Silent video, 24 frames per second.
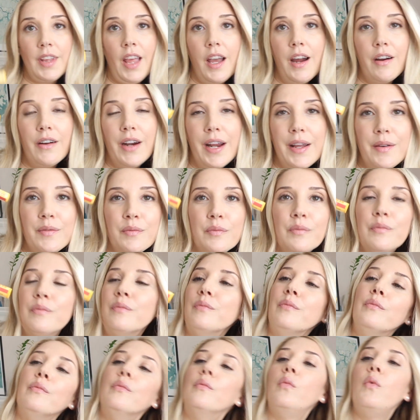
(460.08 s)
All right.
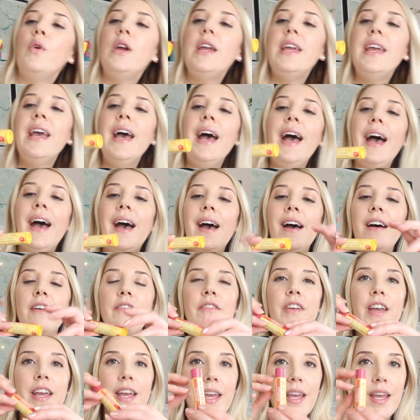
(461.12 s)
We
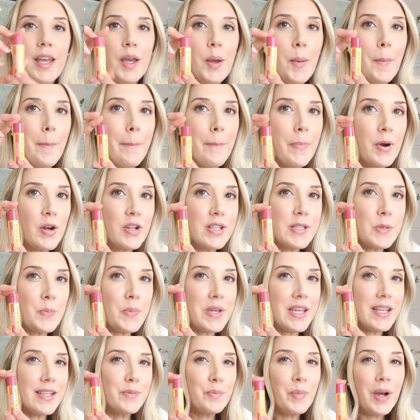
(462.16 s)
have a Burt's
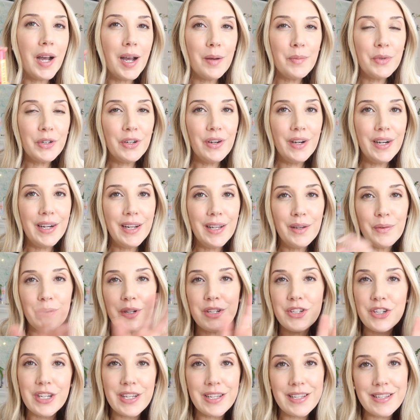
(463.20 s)
Bees pomegranate,
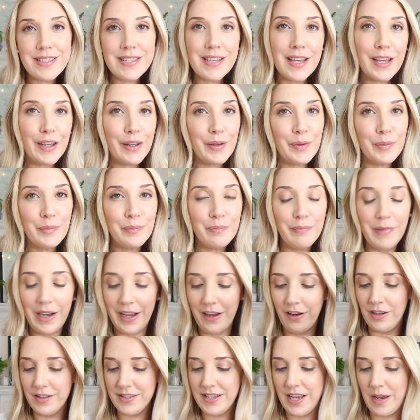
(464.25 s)
which is like
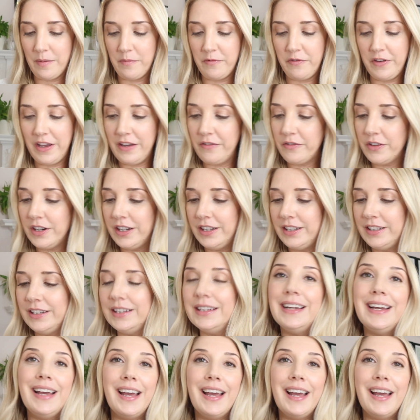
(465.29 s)
my all-time favorite.